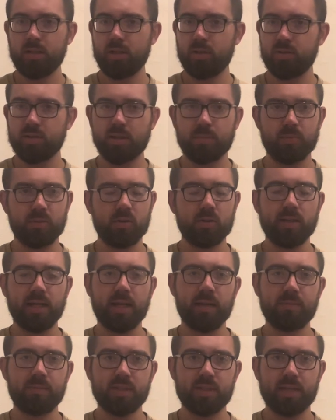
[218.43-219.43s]
some of their
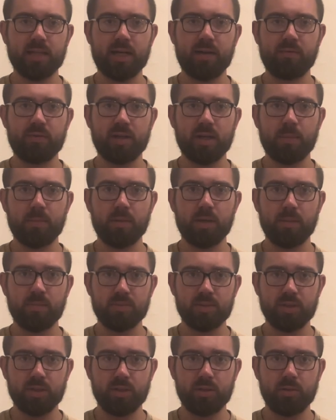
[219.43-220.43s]
games they have coming
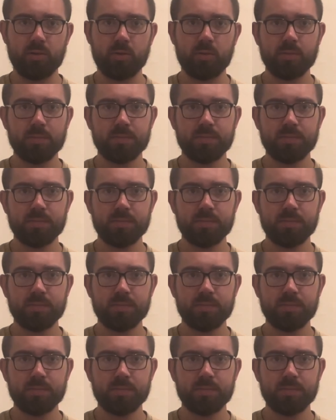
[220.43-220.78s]
up too.